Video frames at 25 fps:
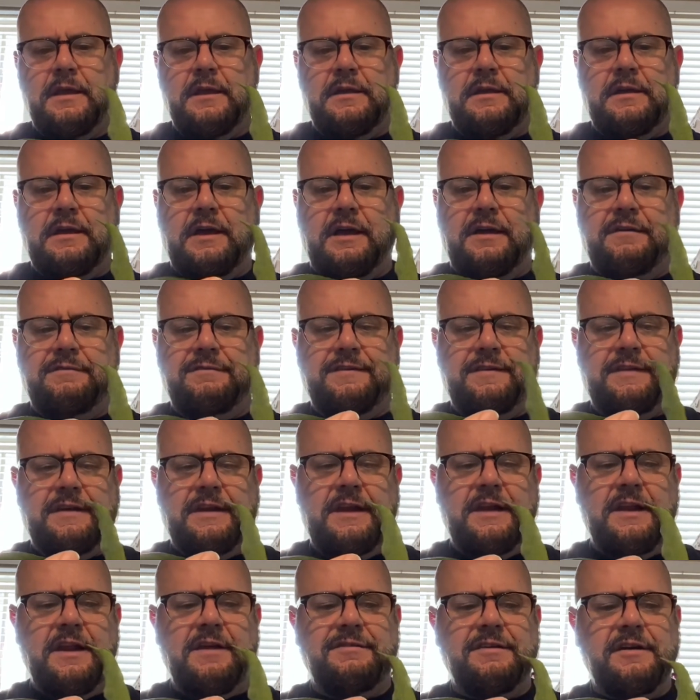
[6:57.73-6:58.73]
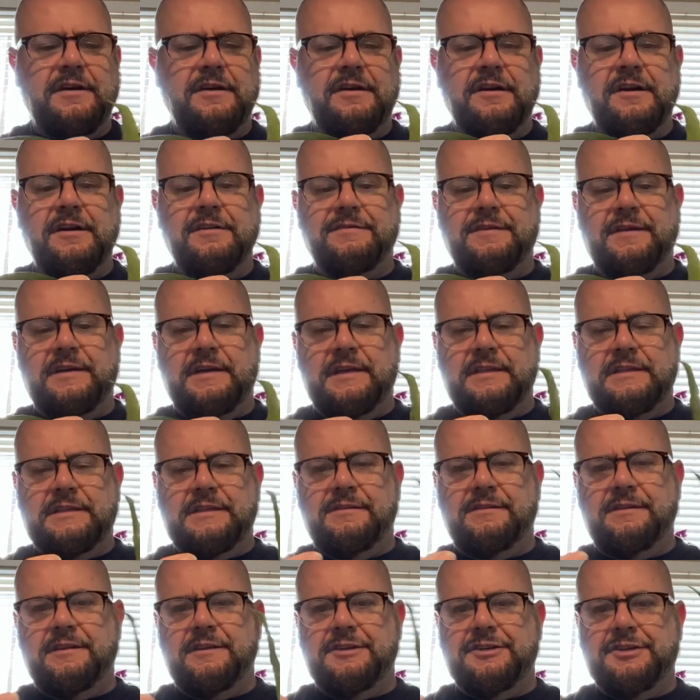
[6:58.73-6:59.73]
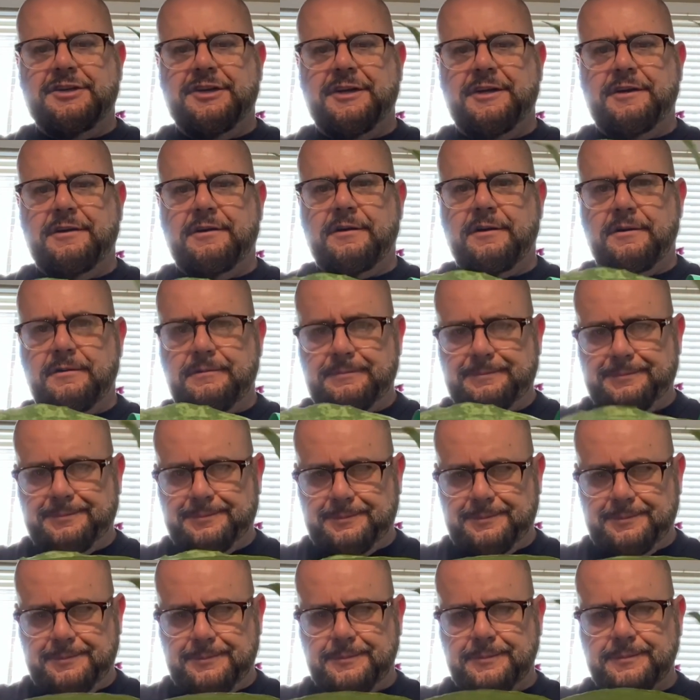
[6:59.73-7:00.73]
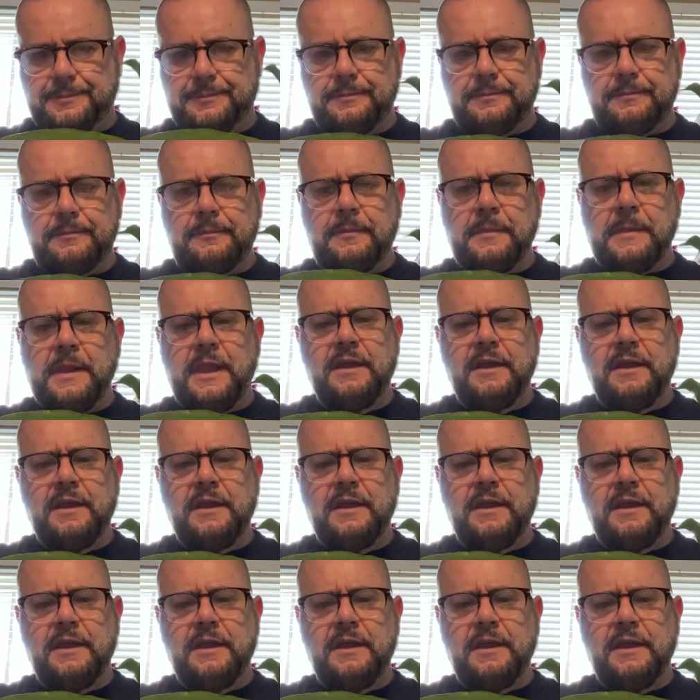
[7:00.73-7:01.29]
I've never heard of it until this year. It